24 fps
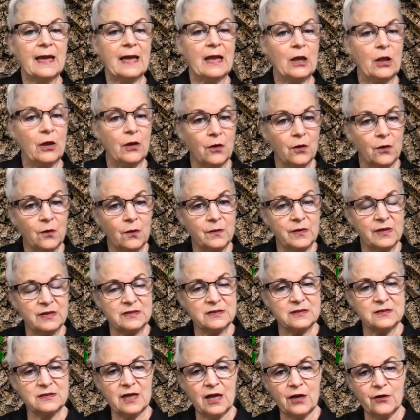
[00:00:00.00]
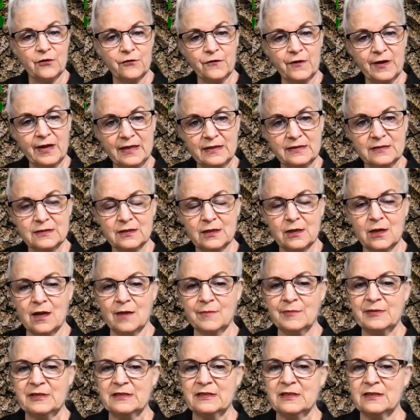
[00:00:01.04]
Hello, this is Dr. Franz, the
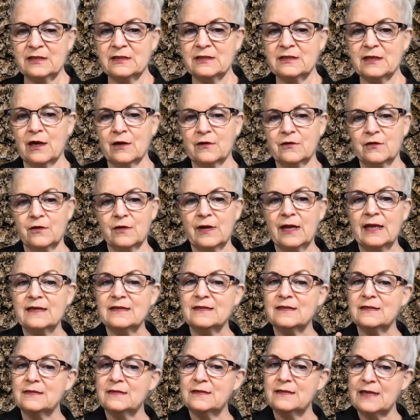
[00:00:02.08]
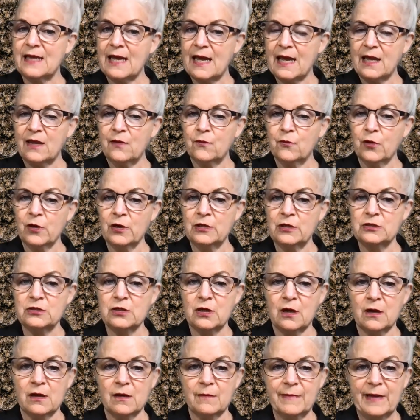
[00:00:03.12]
Common Sense Doctor, and today we're going to
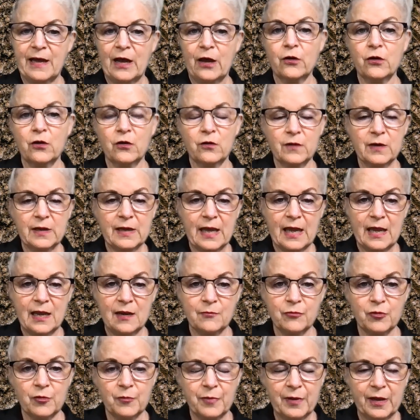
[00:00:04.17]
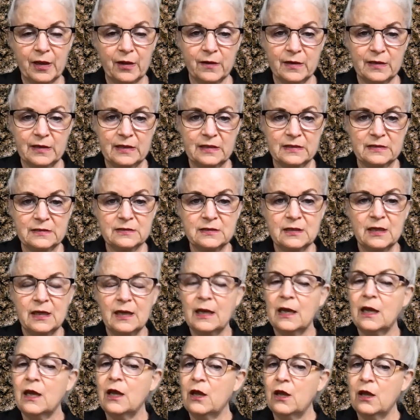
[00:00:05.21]
talk about hurricane preparedness.
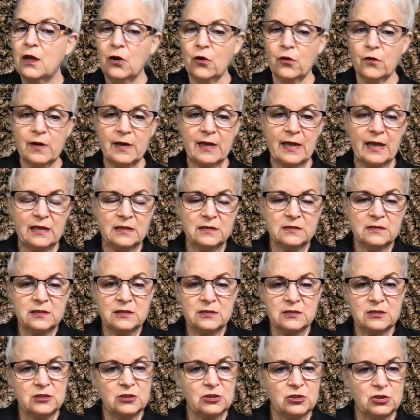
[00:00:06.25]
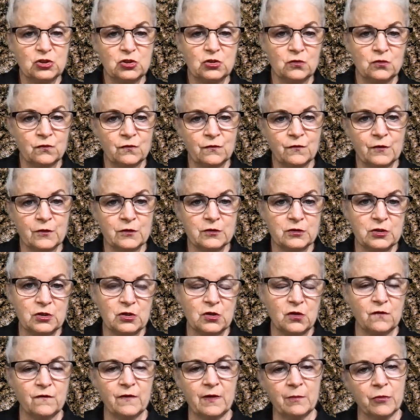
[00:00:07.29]
Hurricane season is June 1st to
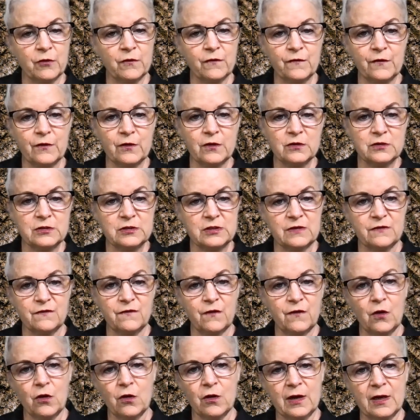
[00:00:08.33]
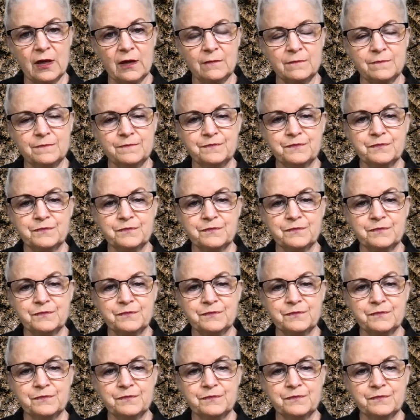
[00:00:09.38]
November 1st in Florida,